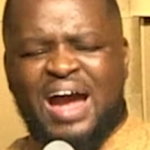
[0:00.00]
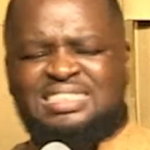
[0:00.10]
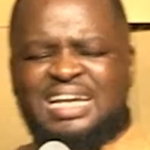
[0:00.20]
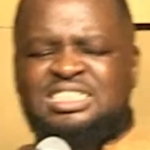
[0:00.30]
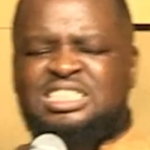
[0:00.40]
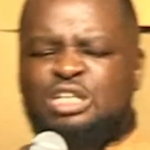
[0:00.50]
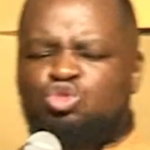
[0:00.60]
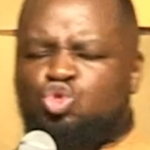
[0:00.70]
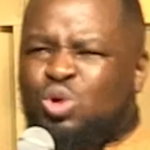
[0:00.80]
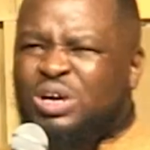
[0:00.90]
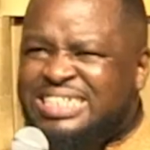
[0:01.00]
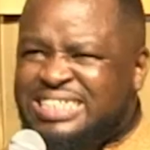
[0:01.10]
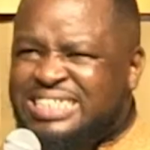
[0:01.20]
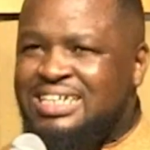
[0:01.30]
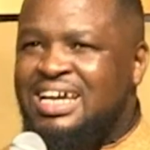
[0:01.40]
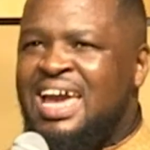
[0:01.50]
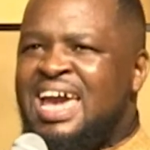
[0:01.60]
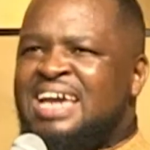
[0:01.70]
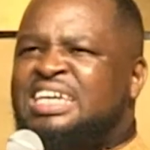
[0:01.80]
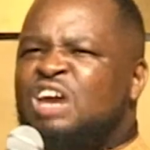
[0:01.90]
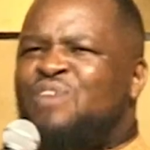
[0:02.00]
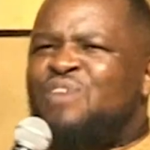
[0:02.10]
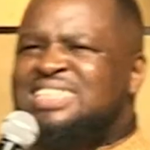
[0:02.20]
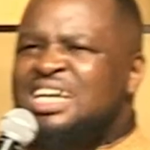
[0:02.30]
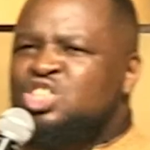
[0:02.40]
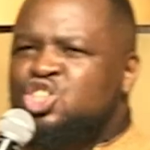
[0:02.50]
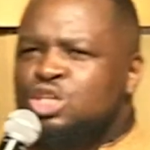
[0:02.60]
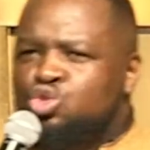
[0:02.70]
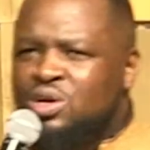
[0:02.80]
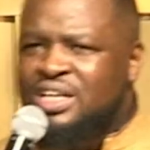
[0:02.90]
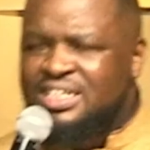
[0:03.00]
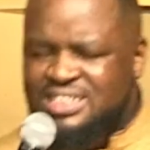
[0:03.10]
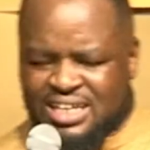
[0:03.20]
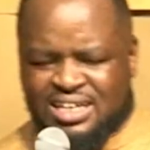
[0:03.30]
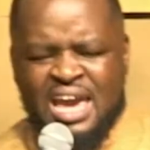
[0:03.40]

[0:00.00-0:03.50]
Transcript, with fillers: attention to reading. Give attention to reading.